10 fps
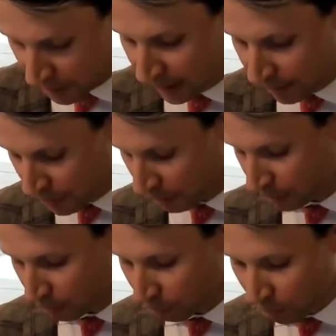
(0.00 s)
To give you a
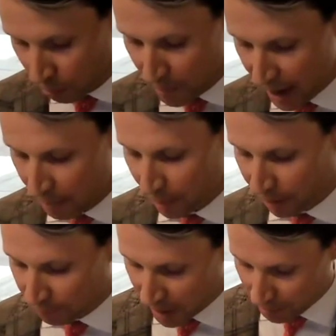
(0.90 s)
little roadmap
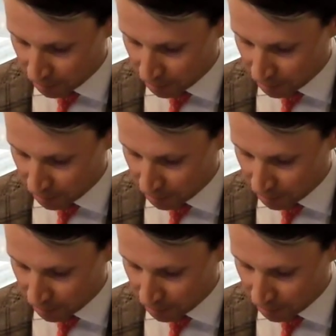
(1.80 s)
of my